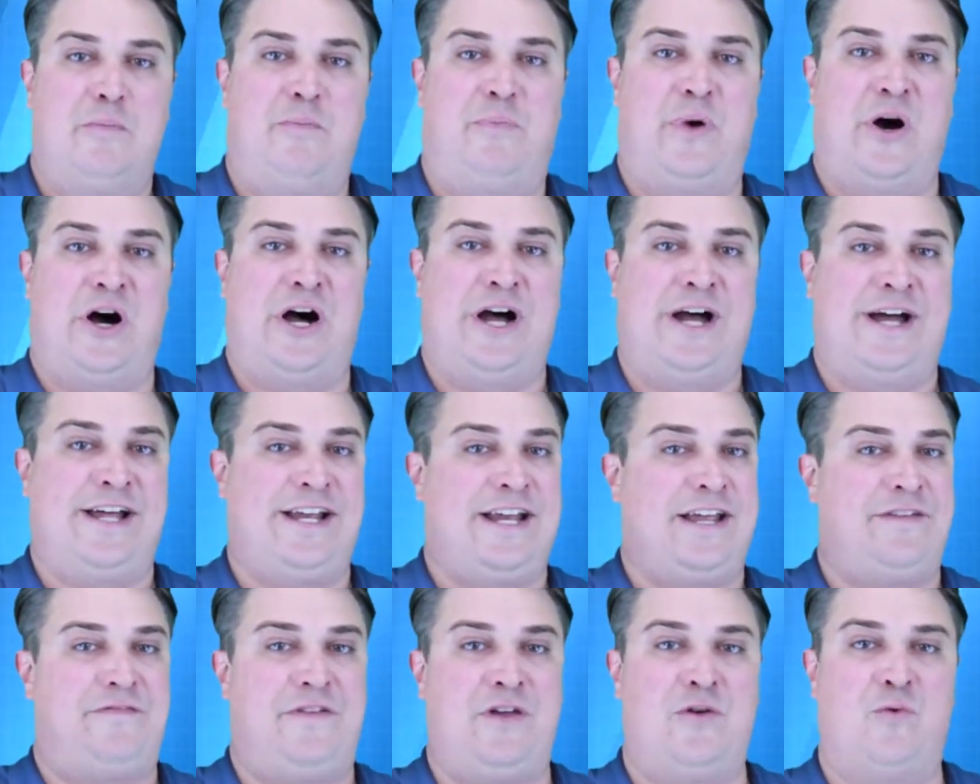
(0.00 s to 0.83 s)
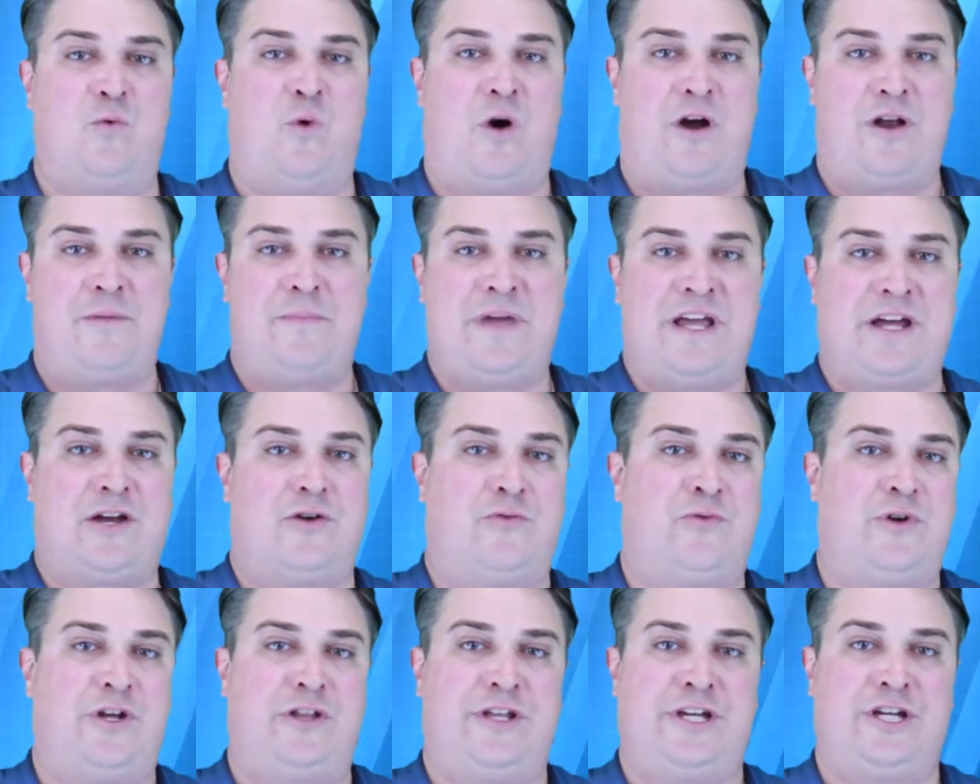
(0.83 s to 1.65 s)
But if you want to make a
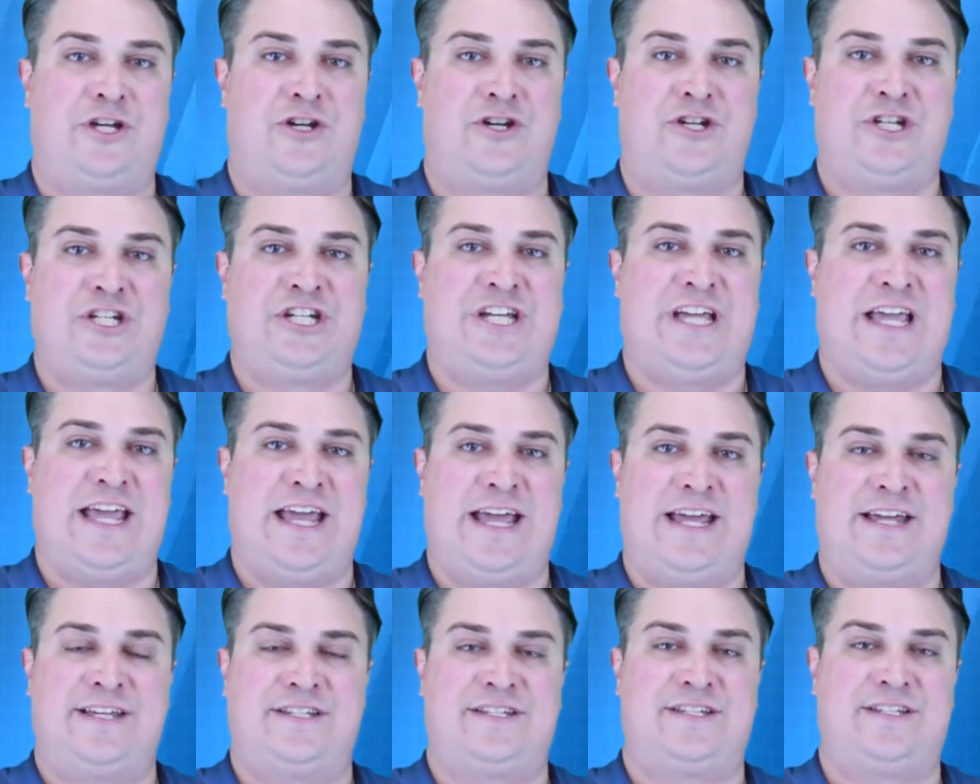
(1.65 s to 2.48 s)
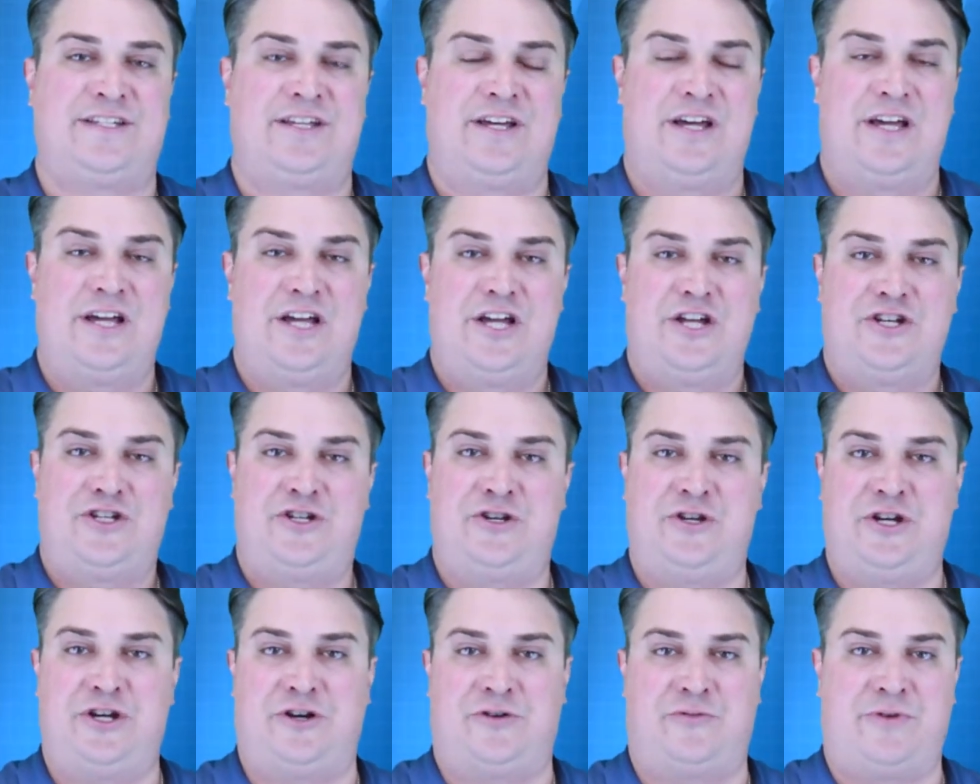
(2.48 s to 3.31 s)
really good case
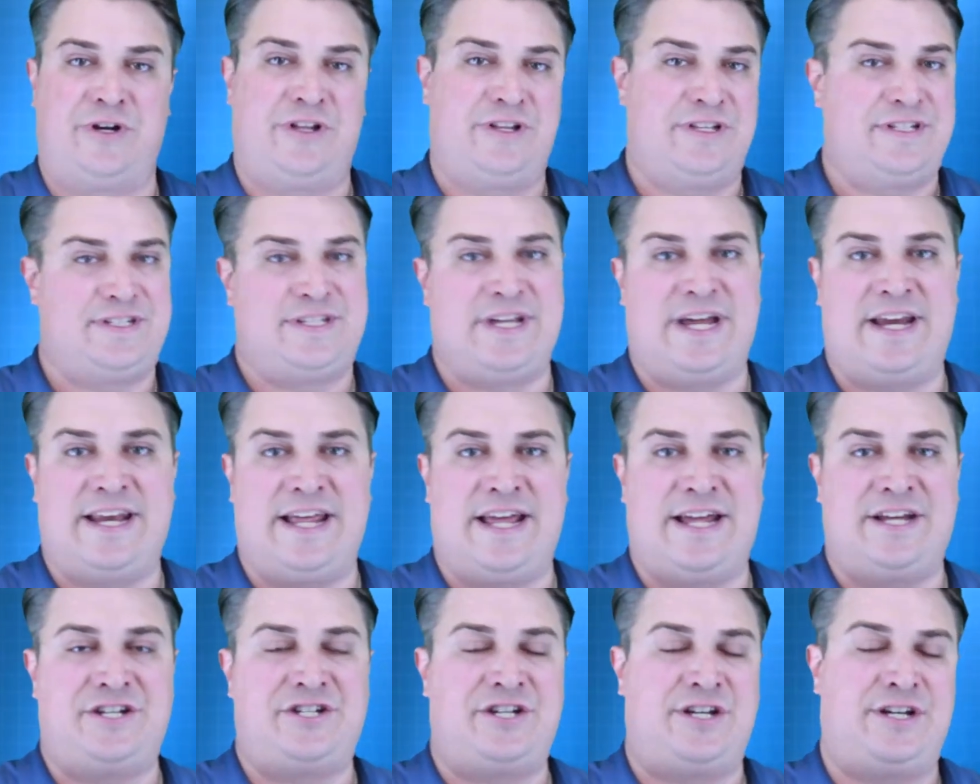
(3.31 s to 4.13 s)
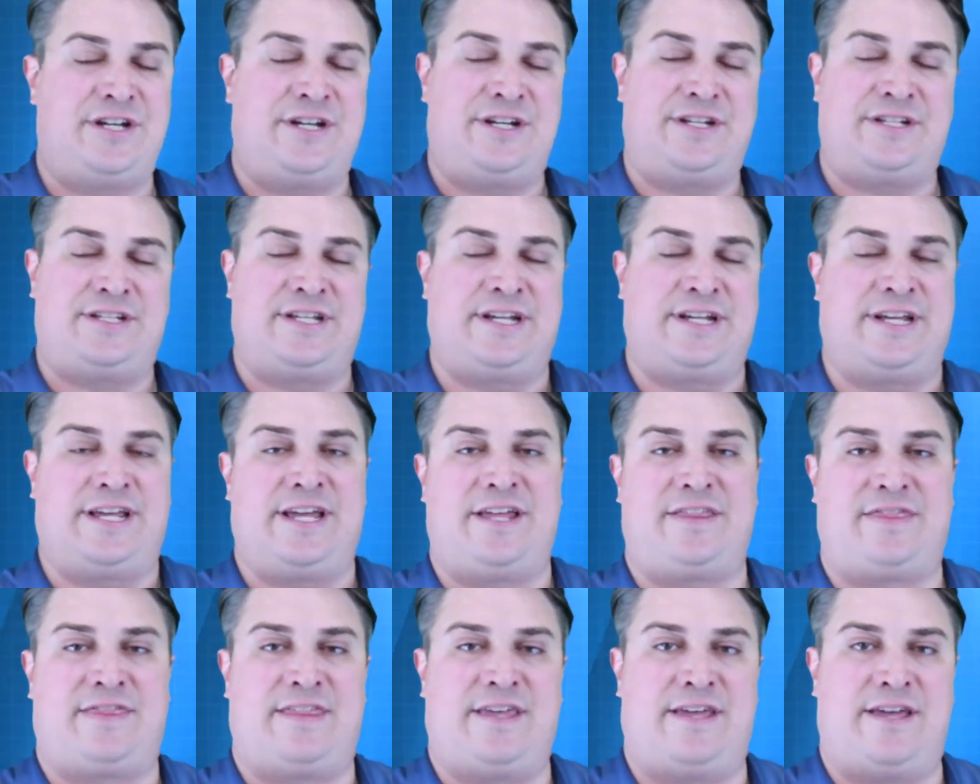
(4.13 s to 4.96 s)
to your real estate agent to
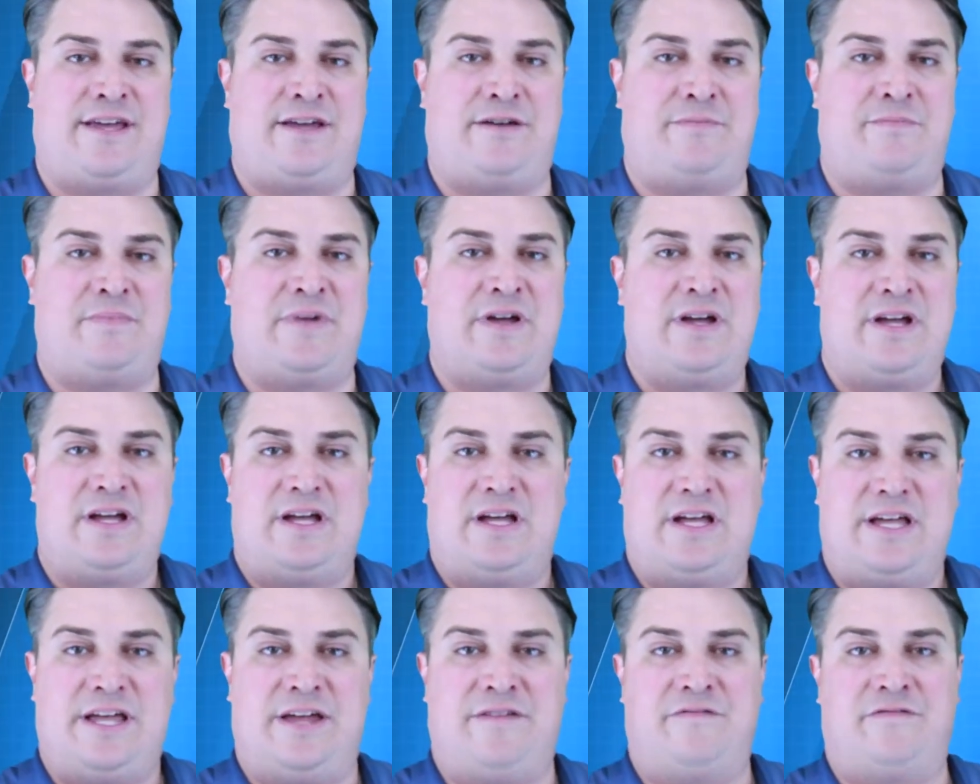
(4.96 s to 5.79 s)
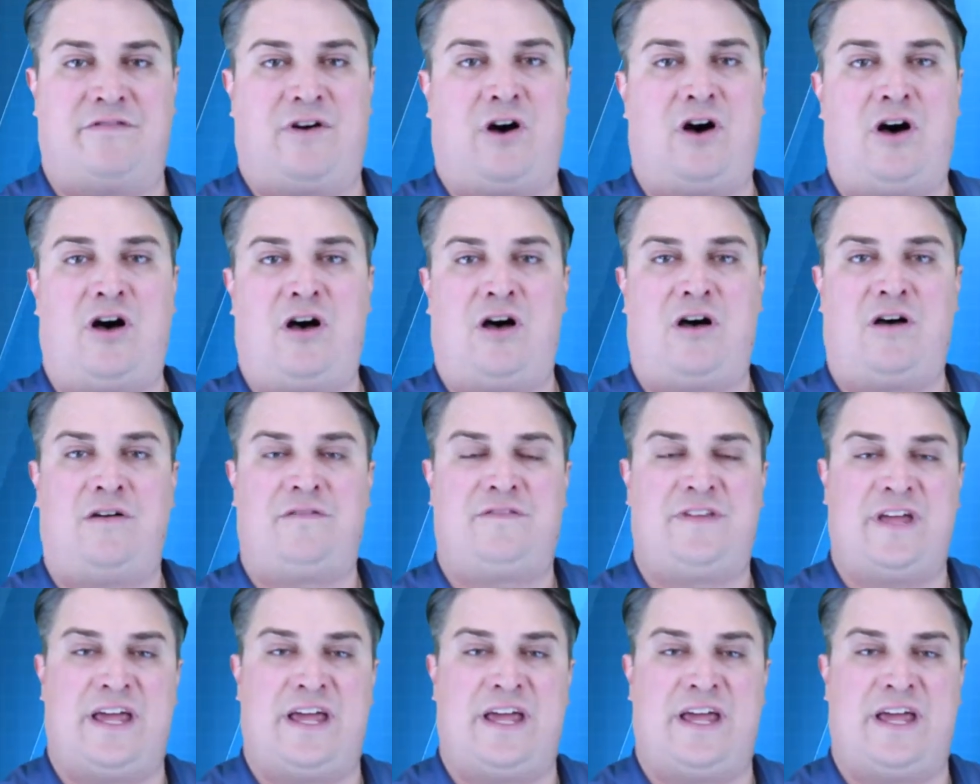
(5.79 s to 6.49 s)
get them involved